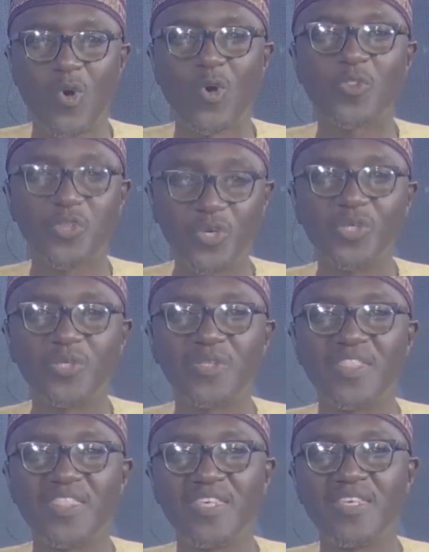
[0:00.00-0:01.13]
Although
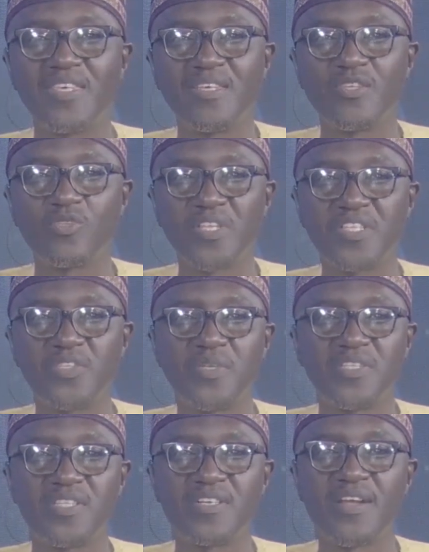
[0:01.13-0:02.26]
the
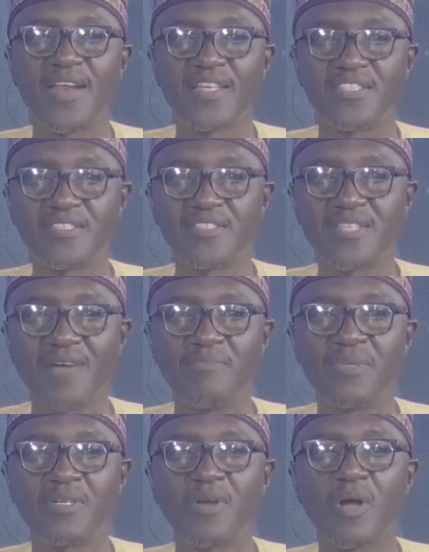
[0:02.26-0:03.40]
2023 elections have
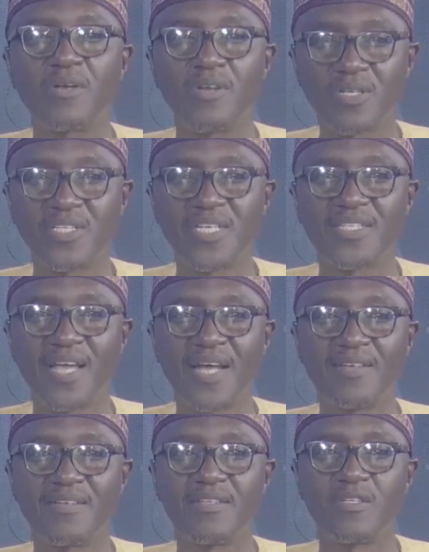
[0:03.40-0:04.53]
been conducted
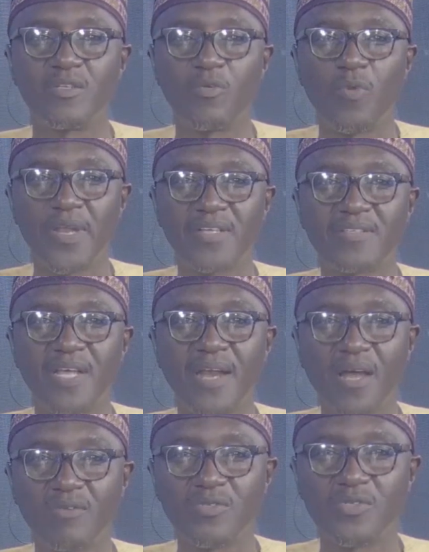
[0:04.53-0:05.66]
and winners
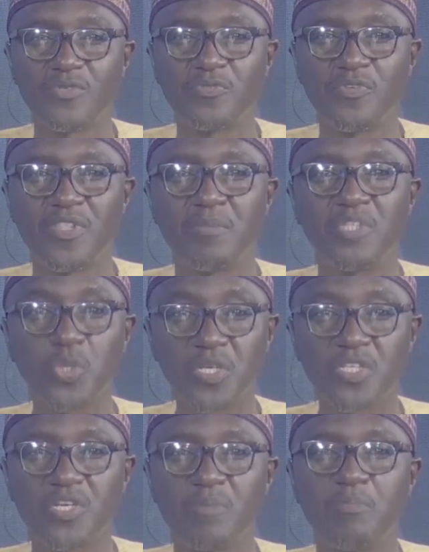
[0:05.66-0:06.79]
announced for the
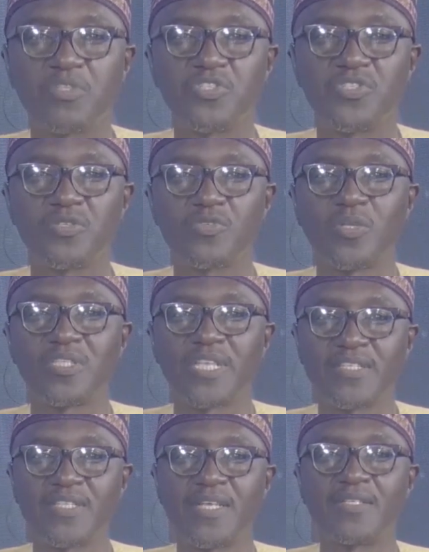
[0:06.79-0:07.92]
majority of positions
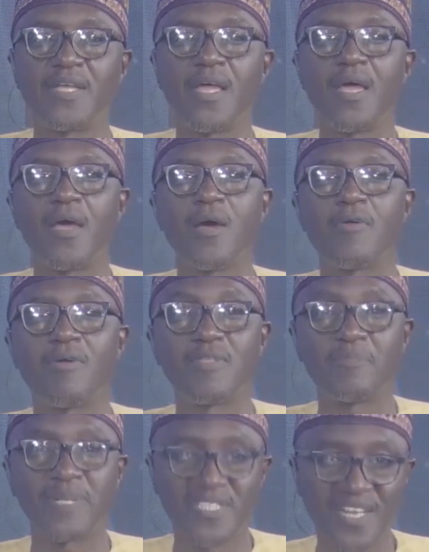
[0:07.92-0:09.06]
contested from the
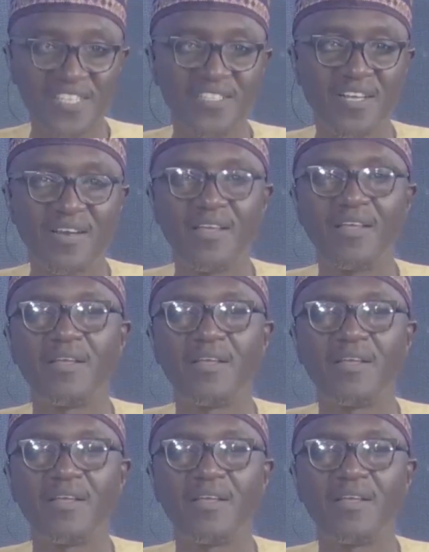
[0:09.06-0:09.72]
presidential,